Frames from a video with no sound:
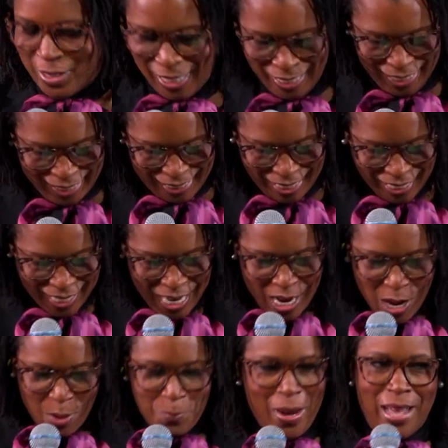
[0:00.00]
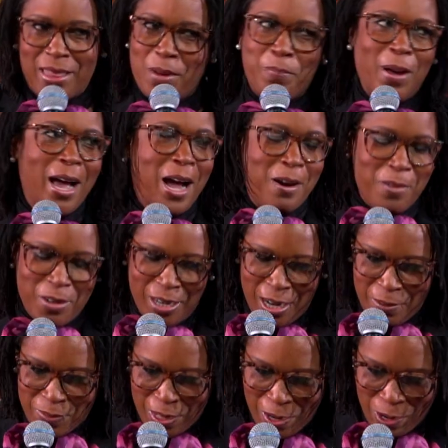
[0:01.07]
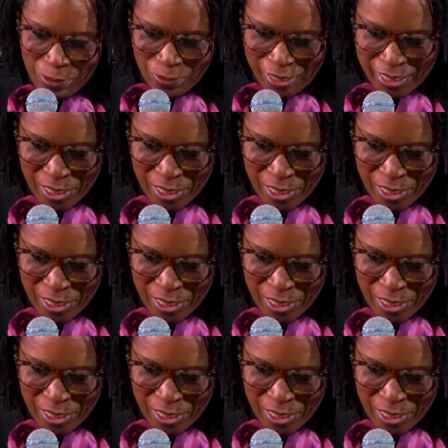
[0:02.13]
in it by the the power of the Holy